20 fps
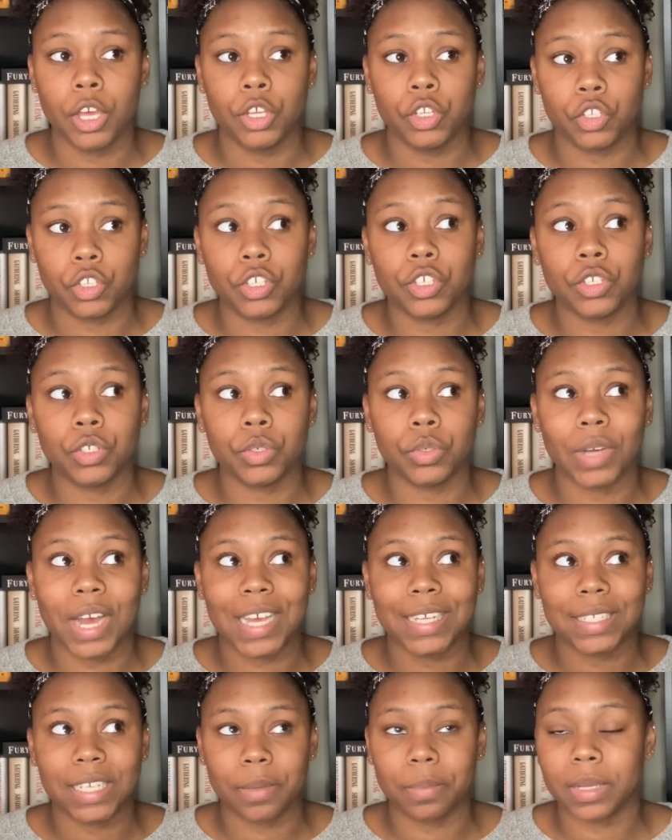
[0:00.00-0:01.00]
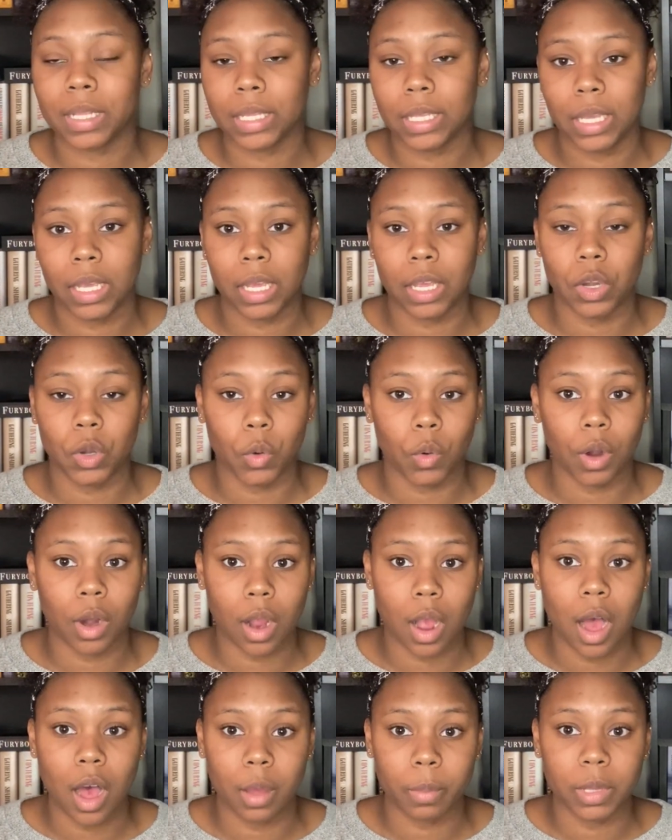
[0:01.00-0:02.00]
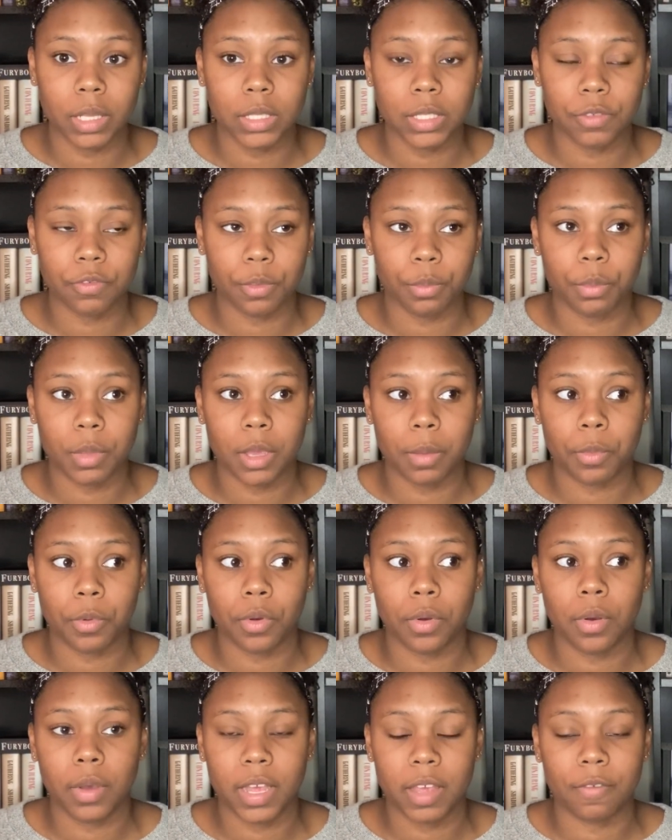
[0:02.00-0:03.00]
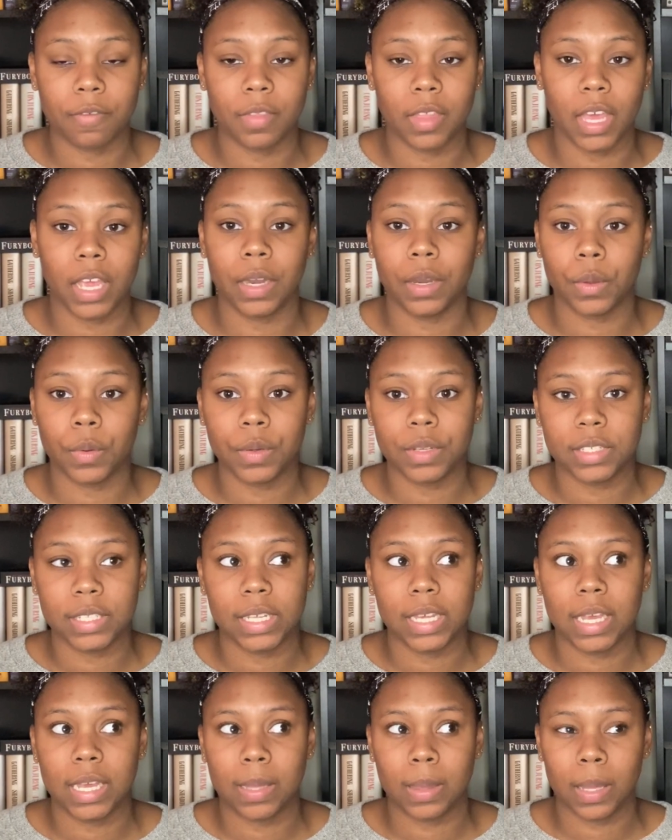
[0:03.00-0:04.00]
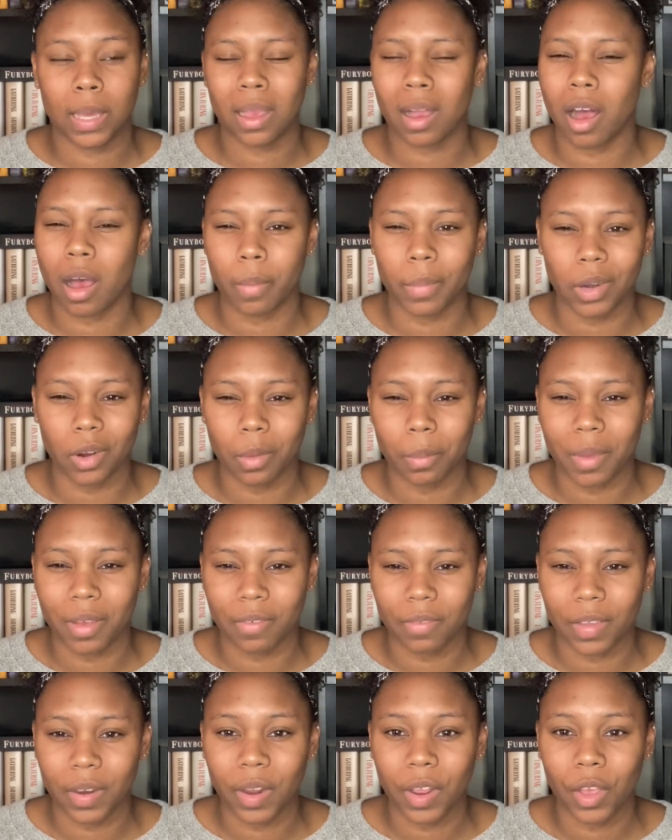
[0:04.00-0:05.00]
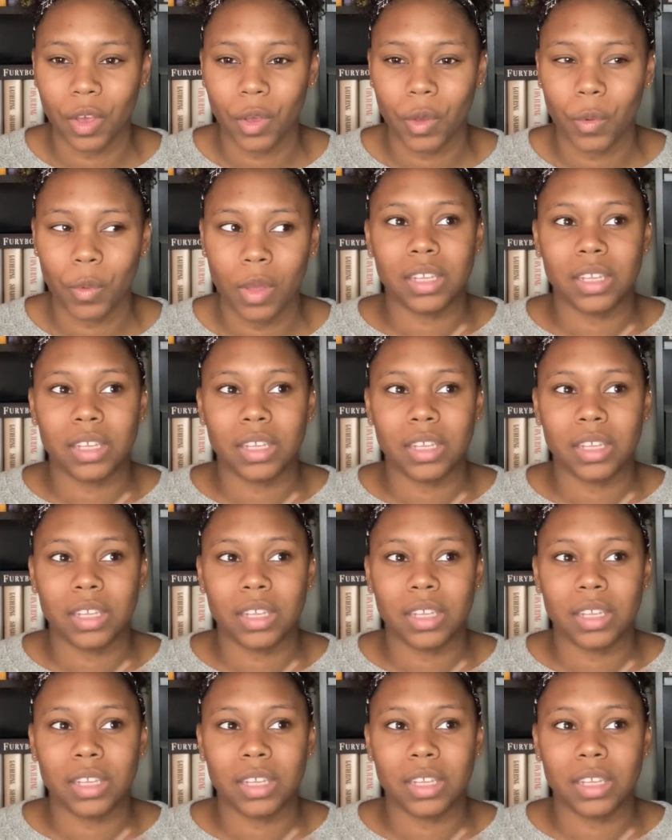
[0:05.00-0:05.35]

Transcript: Two, I typically ignore comments from people if they notice it and they comment on my video.